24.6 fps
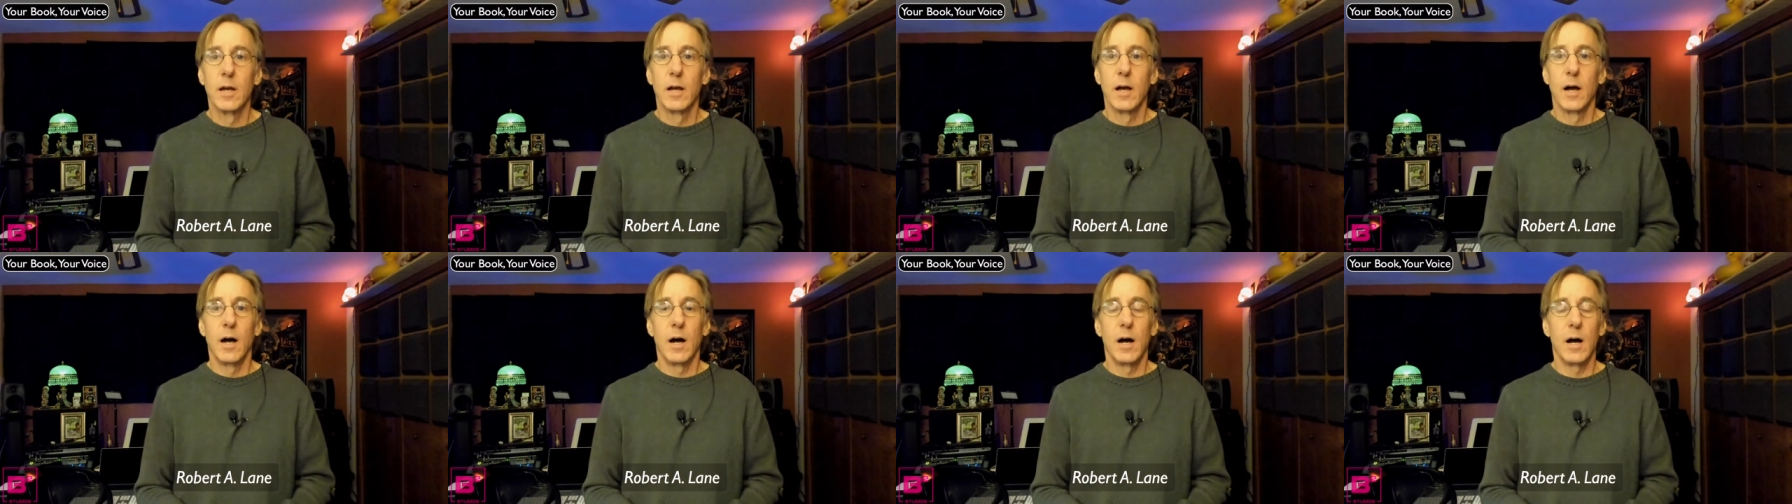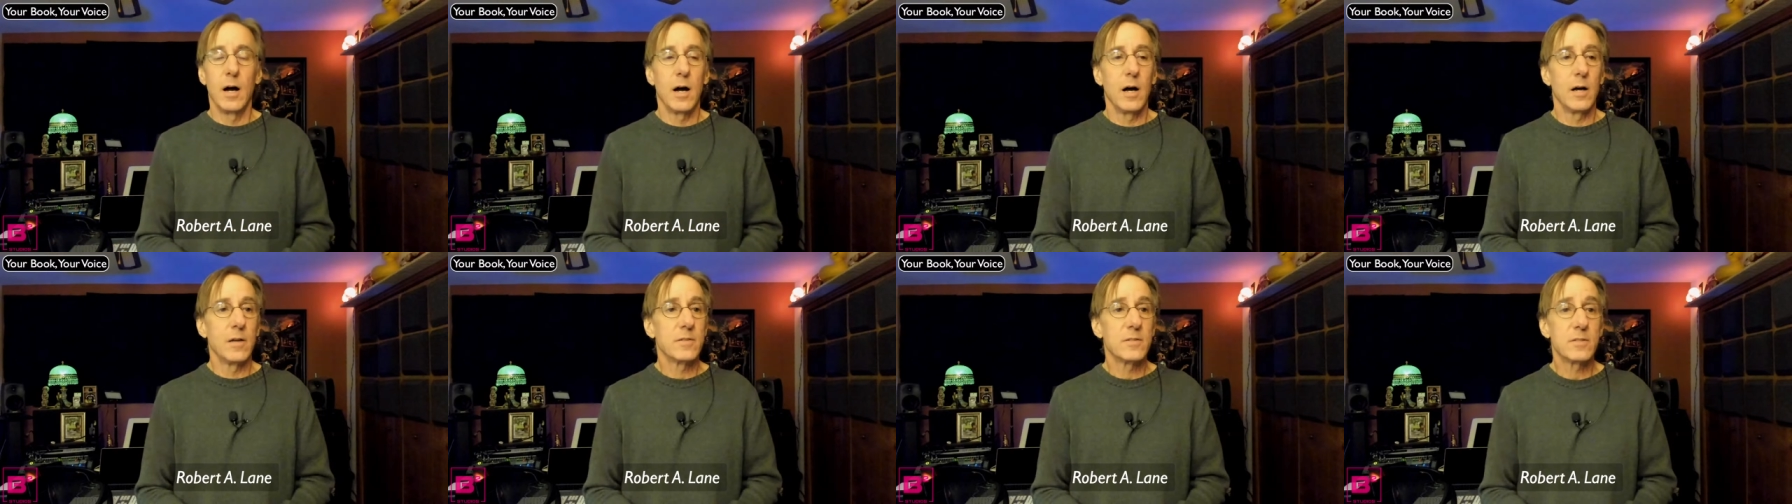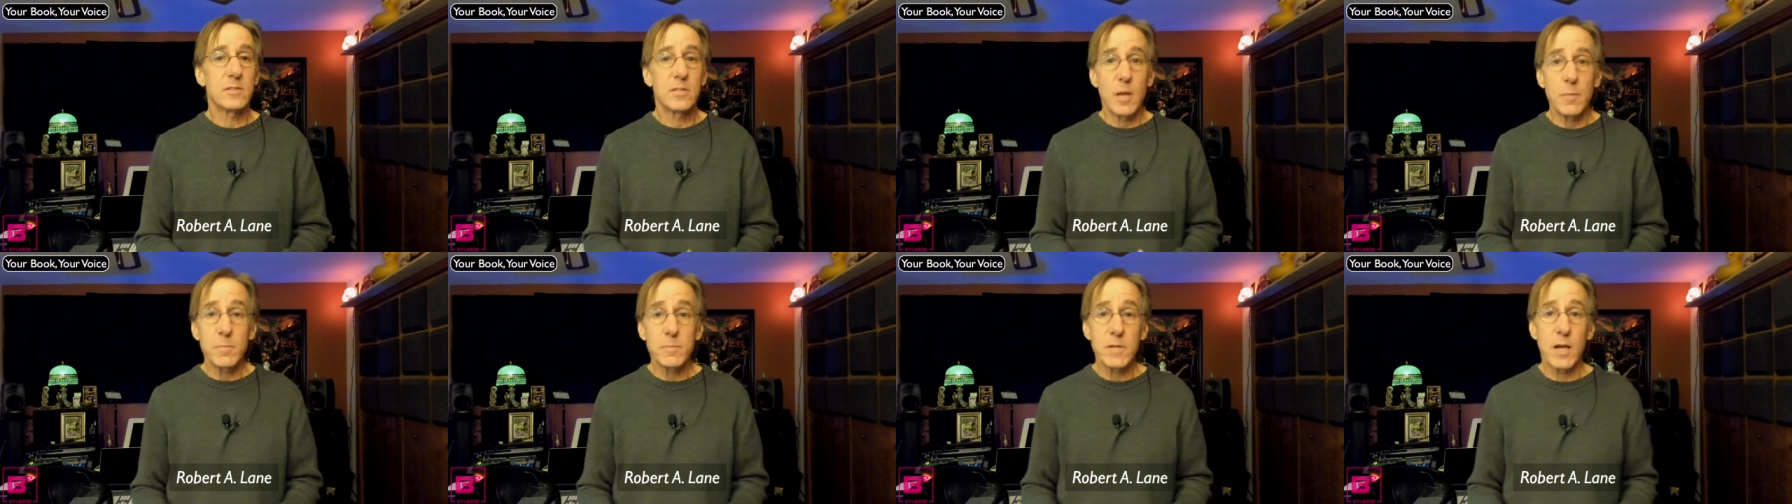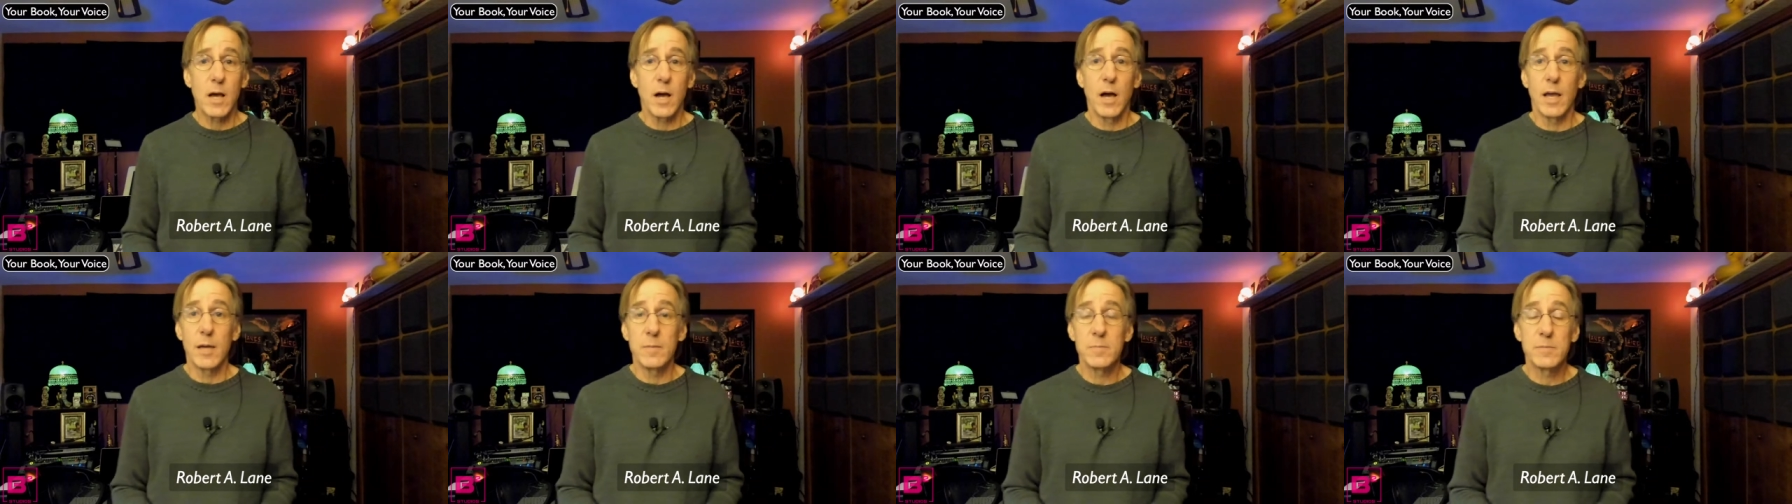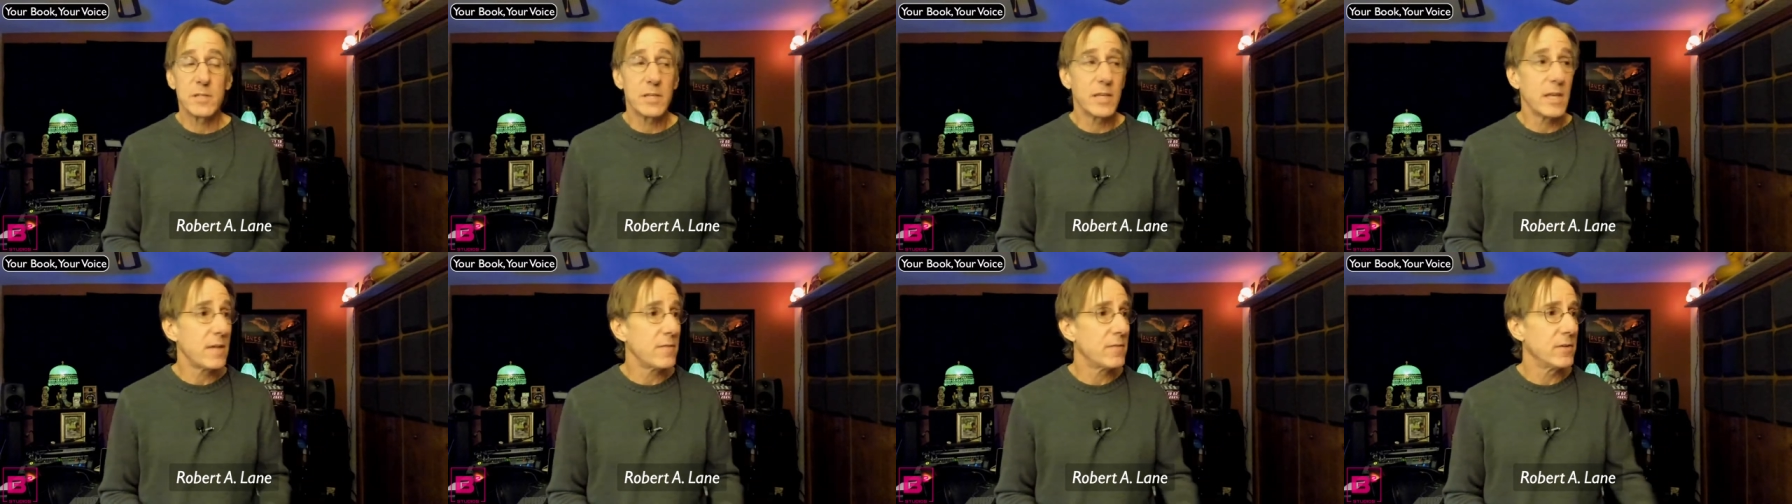Uh, sometimes
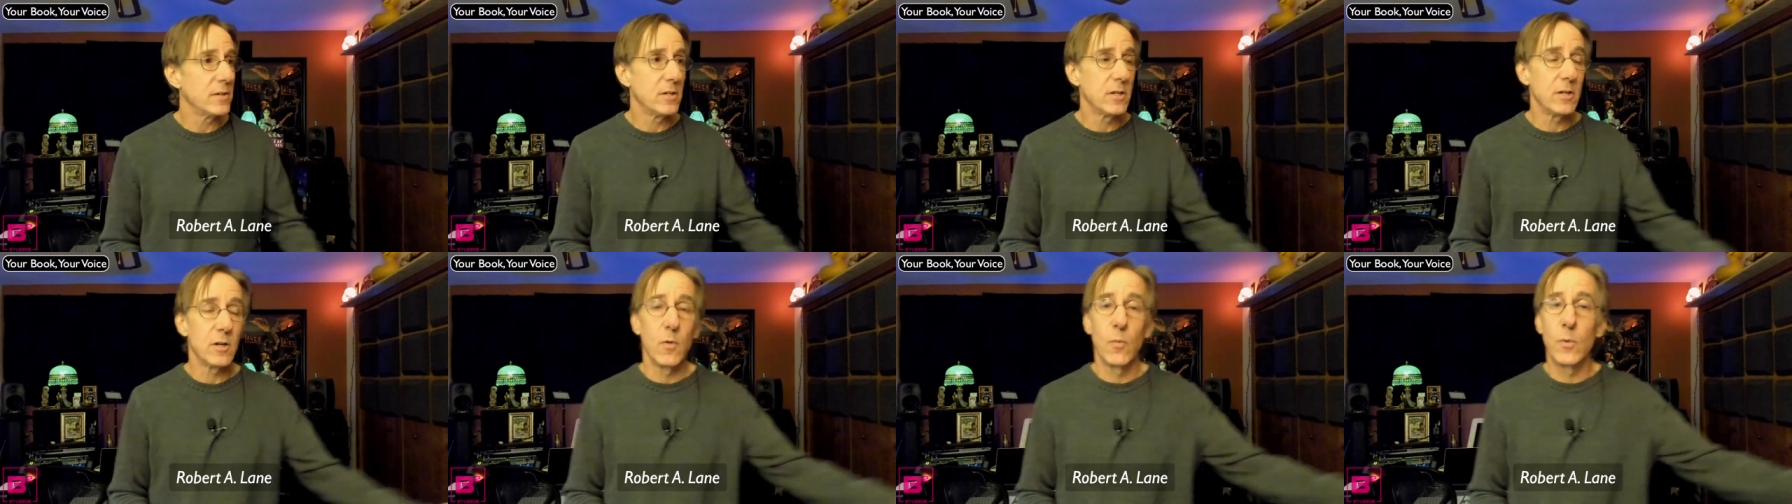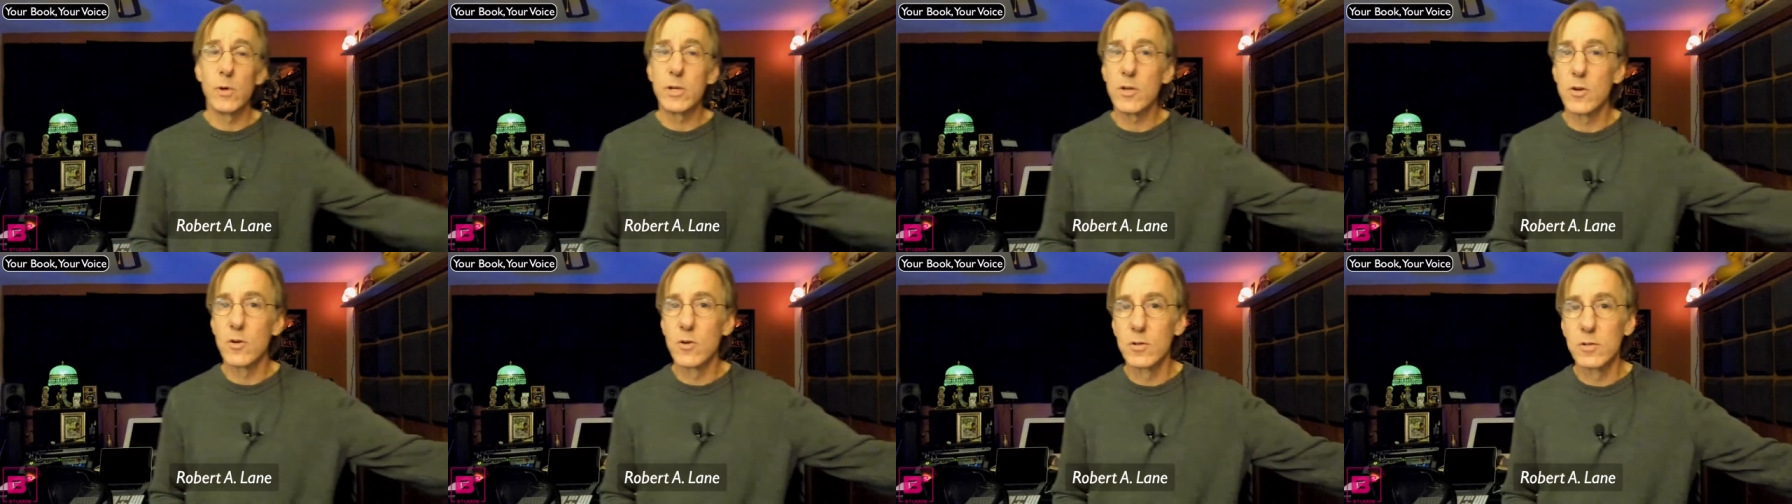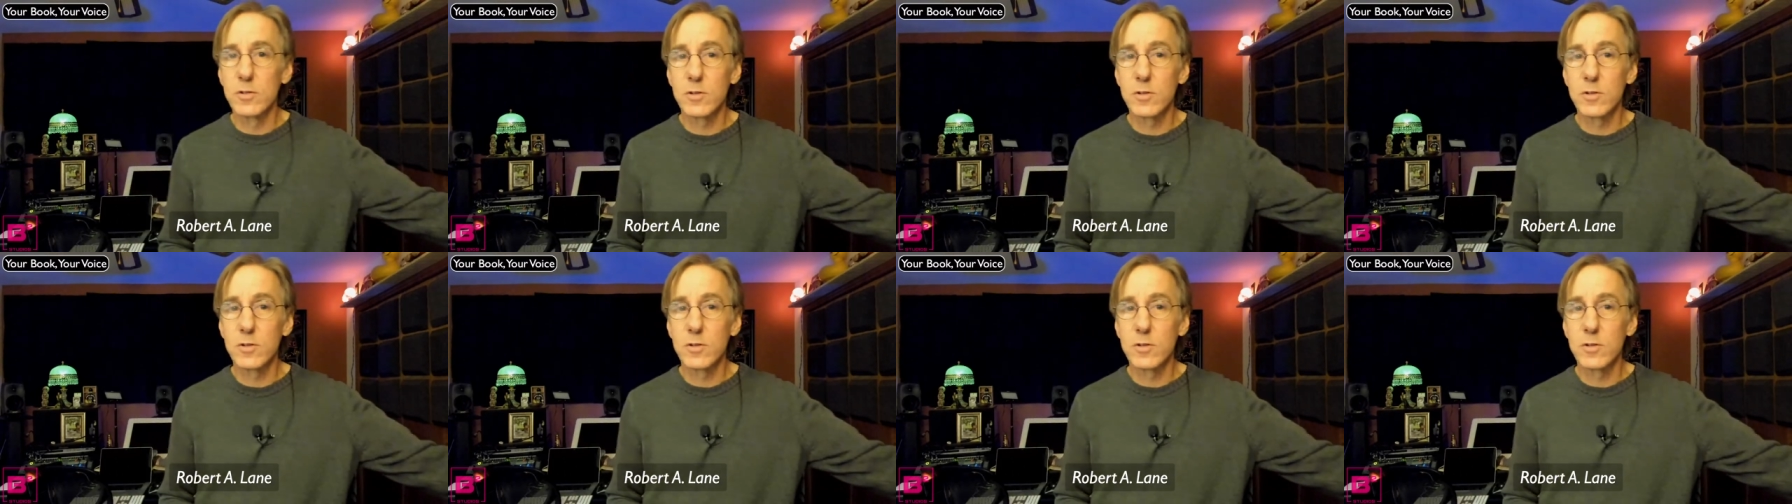even you know when you